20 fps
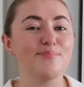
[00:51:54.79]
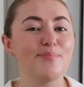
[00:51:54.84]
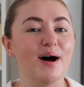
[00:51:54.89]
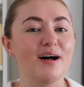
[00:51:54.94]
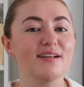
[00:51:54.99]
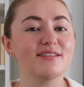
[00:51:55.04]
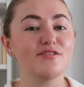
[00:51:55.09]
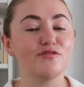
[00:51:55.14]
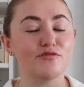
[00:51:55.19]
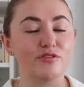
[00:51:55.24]

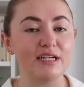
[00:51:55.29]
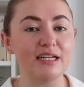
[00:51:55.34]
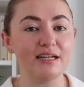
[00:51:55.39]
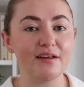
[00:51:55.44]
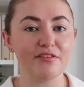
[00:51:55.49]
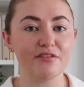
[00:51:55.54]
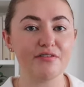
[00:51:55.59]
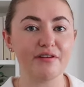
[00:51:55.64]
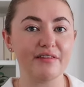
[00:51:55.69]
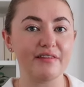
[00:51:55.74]
but really
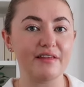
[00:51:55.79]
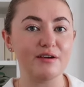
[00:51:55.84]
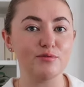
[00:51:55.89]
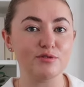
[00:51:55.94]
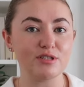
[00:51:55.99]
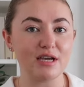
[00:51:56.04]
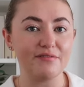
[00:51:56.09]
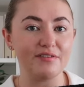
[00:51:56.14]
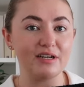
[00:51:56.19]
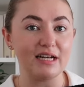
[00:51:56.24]
love the fact that they
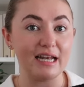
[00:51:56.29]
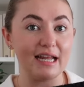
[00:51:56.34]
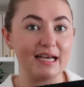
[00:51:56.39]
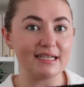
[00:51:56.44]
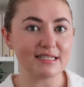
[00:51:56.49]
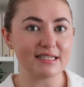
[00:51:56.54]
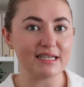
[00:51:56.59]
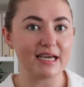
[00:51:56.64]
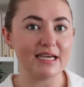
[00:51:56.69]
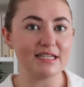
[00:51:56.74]
also have an
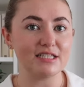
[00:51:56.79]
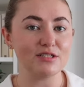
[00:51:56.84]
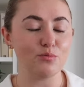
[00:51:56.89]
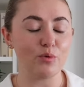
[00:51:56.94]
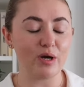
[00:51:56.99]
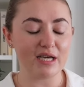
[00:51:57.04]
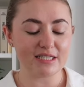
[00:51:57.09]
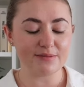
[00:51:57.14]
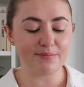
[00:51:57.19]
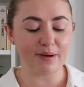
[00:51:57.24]
elasticated
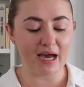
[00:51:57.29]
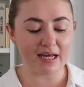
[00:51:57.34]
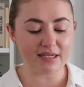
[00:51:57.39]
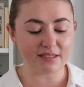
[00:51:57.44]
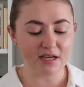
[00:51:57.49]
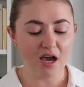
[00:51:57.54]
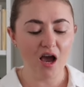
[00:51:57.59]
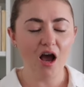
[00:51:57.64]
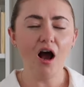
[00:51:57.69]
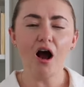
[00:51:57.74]
waistband.